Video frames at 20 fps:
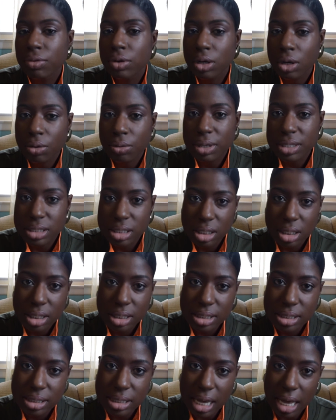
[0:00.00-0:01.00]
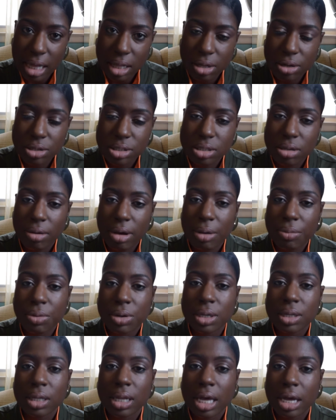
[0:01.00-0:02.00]
You know, it's a good styler, so I
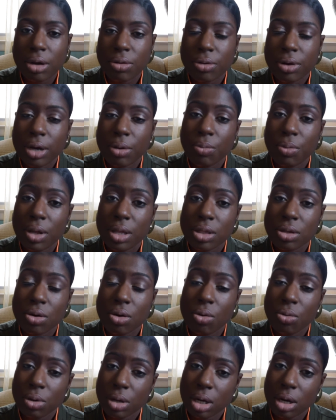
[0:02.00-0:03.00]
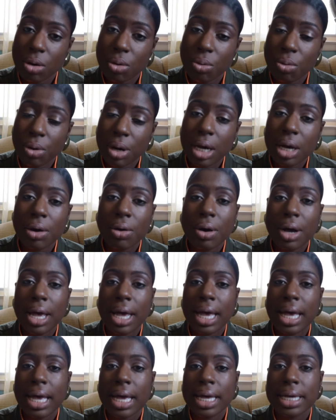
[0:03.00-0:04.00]
would layer it with coconut oil,
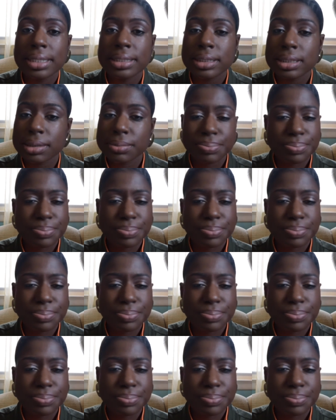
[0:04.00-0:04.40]
and